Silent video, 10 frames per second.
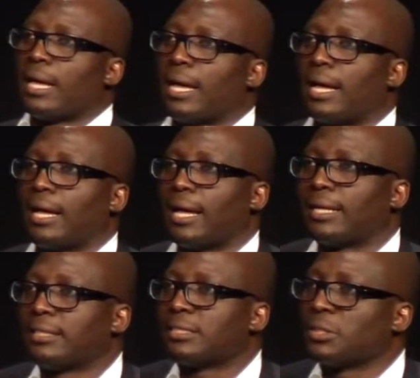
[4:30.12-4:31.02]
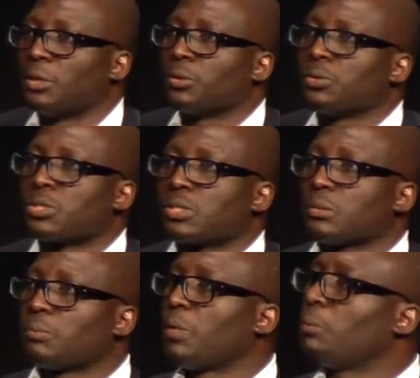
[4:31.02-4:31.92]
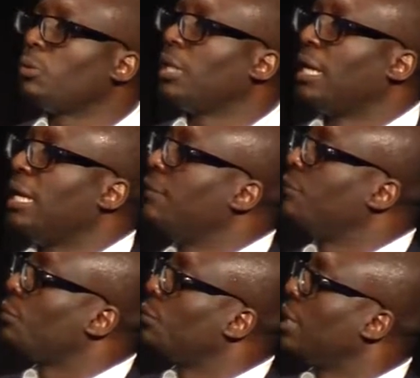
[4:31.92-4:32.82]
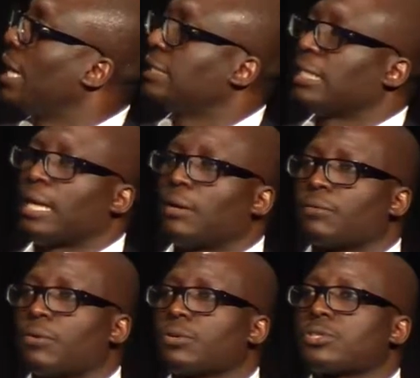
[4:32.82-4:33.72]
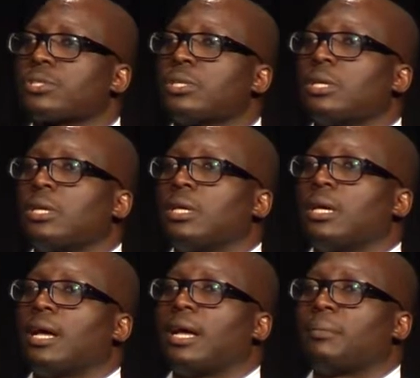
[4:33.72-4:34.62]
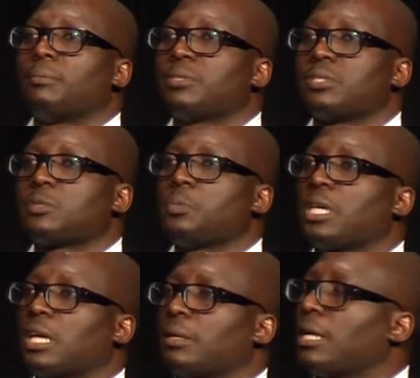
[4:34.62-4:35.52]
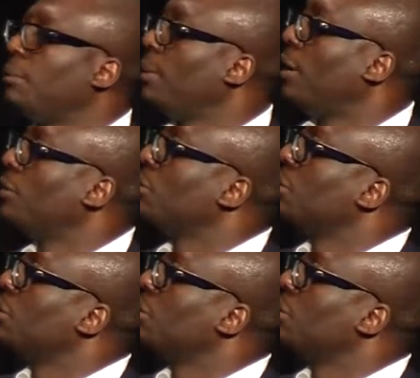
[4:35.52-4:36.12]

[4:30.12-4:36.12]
And you know, people that lived through that day, of course, speak about